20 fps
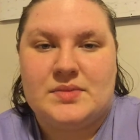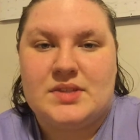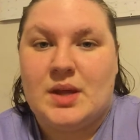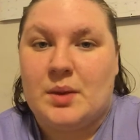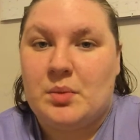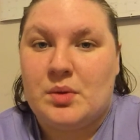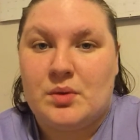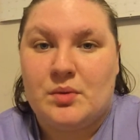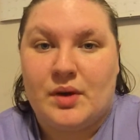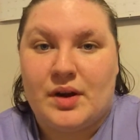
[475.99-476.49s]

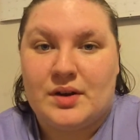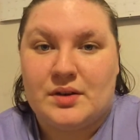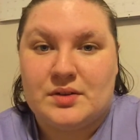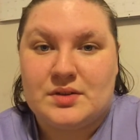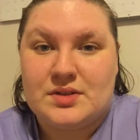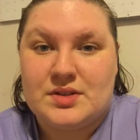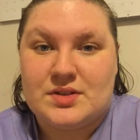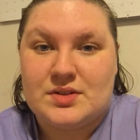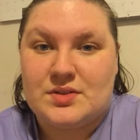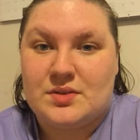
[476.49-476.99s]
Debbie
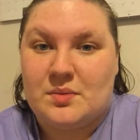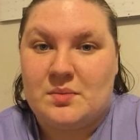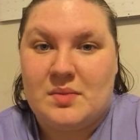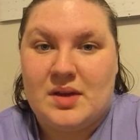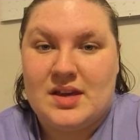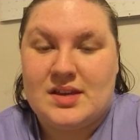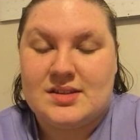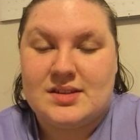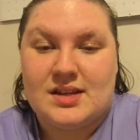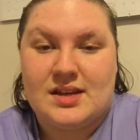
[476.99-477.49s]
Reynolds is
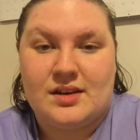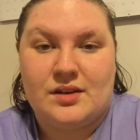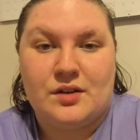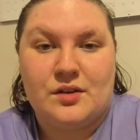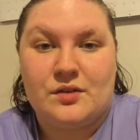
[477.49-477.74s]
amazing.